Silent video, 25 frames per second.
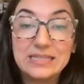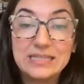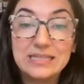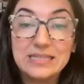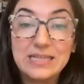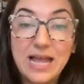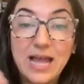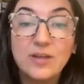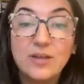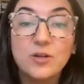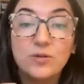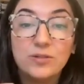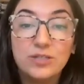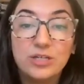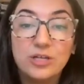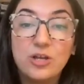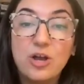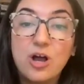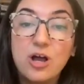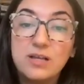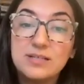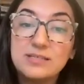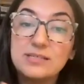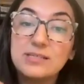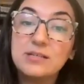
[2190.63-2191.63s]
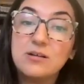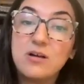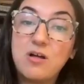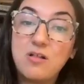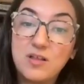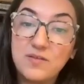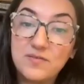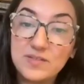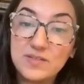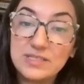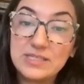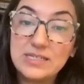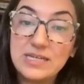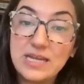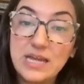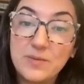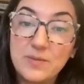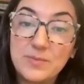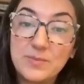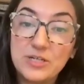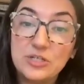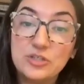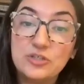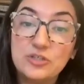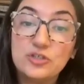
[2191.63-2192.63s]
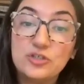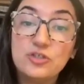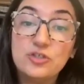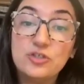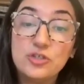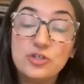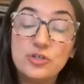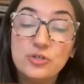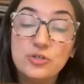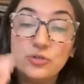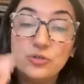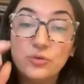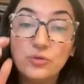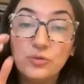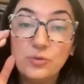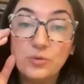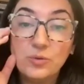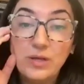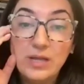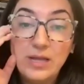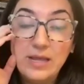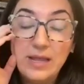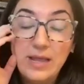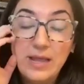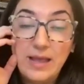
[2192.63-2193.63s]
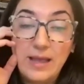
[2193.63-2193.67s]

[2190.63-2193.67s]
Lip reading: not only causing all of this damage to